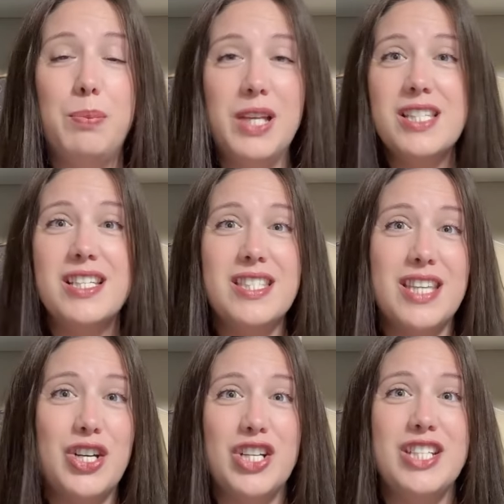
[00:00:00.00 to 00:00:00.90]
please
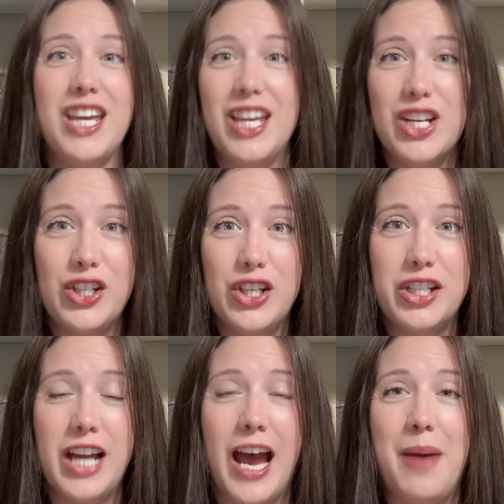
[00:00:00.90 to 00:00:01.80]
consider taking a
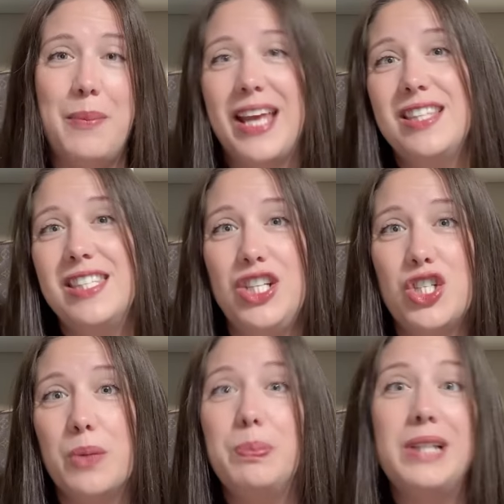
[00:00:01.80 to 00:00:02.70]
look at my teacher